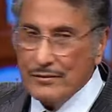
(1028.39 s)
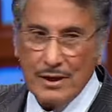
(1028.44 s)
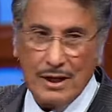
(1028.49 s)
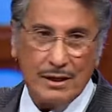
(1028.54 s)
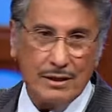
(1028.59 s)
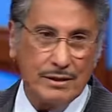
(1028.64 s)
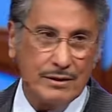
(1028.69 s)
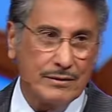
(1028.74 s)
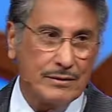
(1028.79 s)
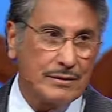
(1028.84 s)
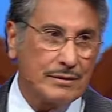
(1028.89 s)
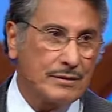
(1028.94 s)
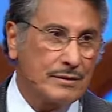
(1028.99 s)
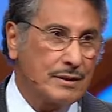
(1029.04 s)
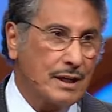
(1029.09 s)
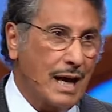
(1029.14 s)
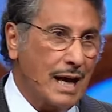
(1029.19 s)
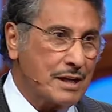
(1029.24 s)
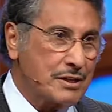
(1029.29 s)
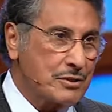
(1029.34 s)
then
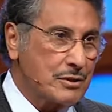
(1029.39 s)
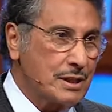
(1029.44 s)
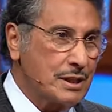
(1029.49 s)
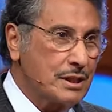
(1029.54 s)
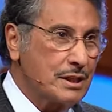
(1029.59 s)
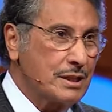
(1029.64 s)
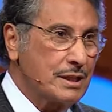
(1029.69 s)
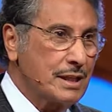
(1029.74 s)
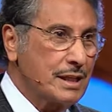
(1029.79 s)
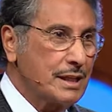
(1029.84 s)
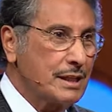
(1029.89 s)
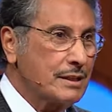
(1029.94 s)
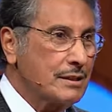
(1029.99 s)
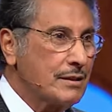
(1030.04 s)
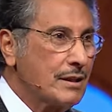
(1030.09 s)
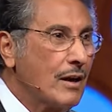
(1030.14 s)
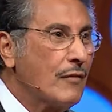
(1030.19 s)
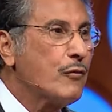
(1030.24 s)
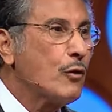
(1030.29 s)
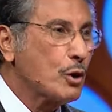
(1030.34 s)
actually going to get
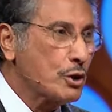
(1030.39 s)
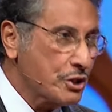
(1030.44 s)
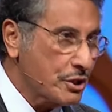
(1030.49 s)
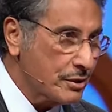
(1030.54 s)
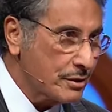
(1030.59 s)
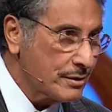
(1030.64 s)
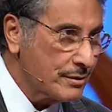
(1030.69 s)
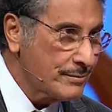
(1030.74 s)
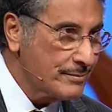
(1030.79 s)
a fortune.